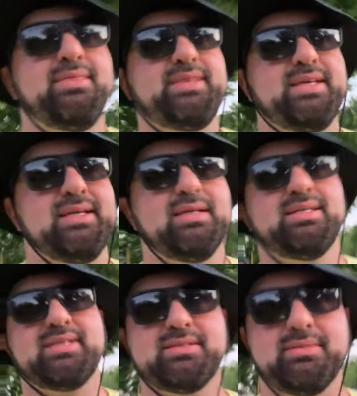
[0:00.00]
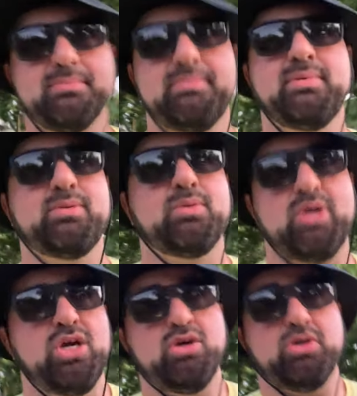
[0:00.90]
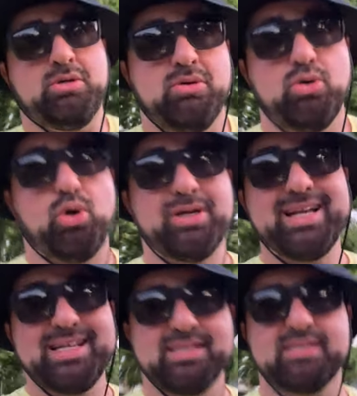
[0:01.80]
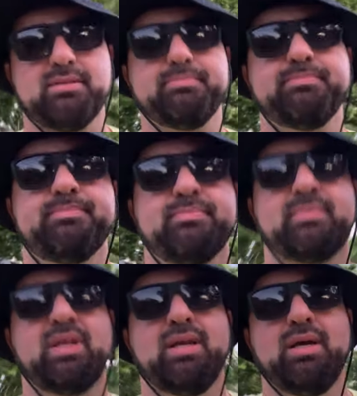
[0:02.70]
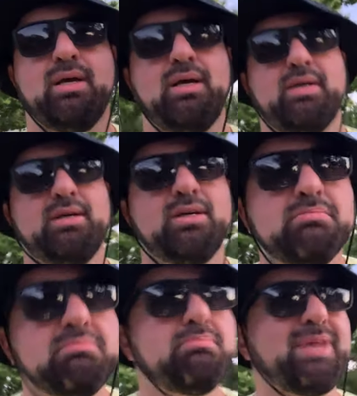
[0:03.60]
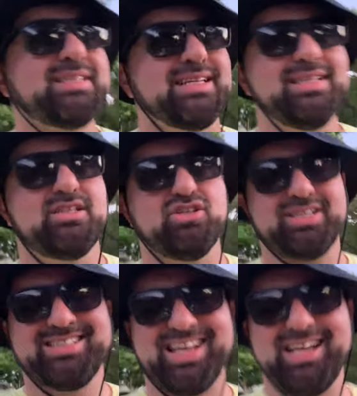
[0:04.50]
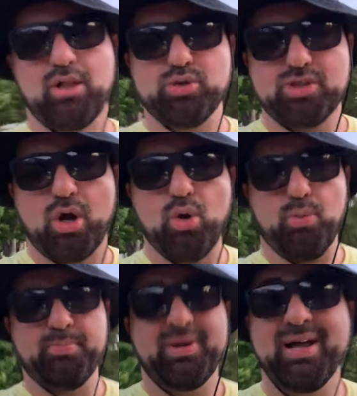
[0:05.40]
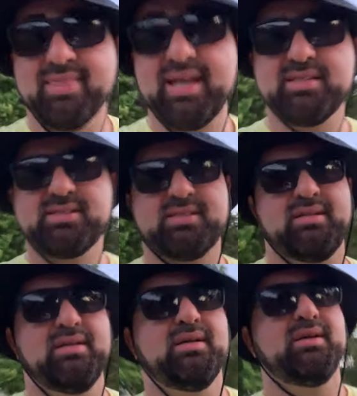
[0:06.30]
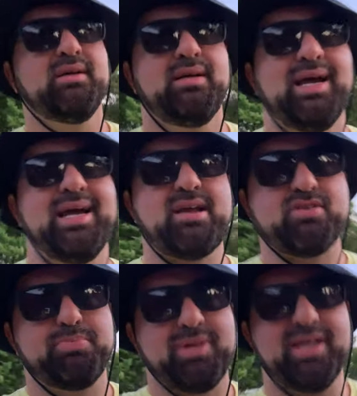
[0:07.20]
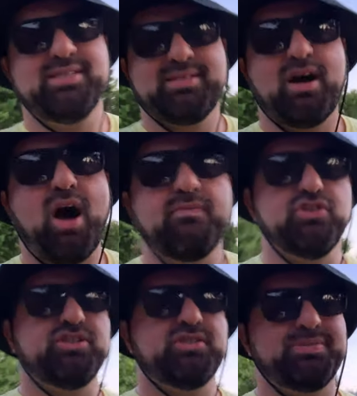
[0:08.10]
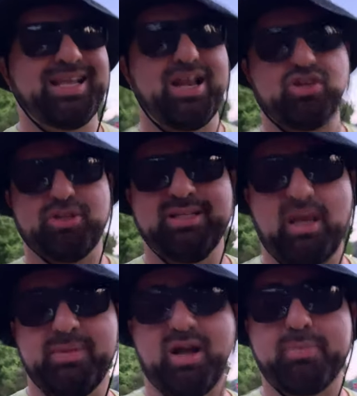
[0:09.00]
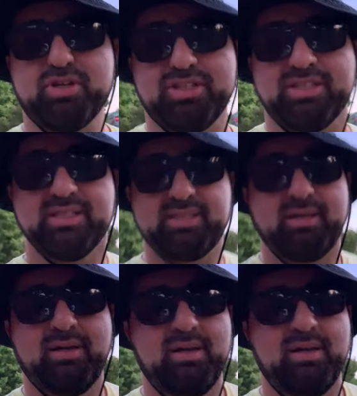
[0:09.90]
the system, or any system, makes it easier to stay close to home, unless another place offers substantial economic opportunities